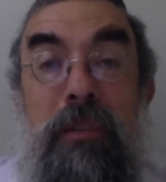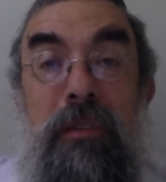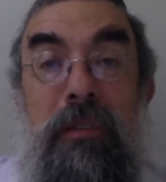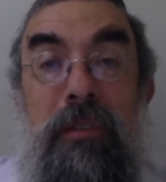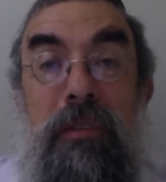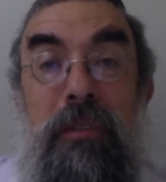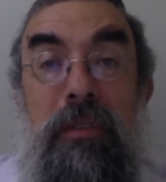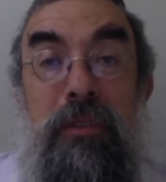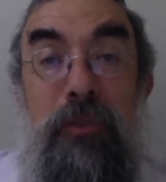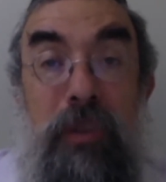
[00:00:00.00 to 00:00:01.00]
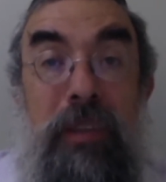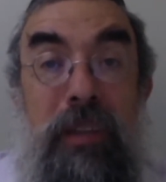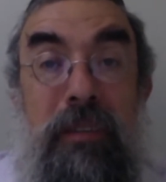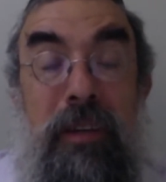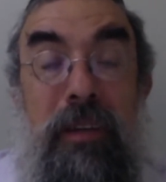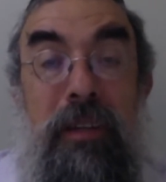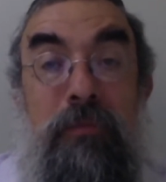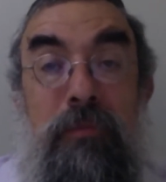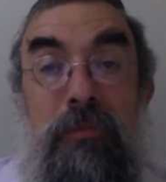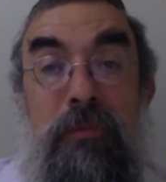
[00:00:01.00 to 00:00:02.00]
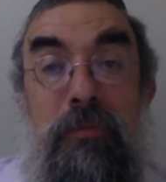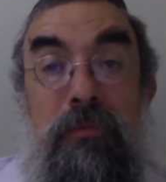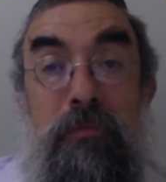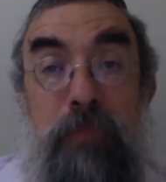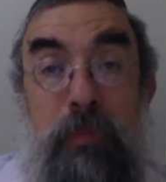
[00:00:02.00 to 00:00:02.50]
But during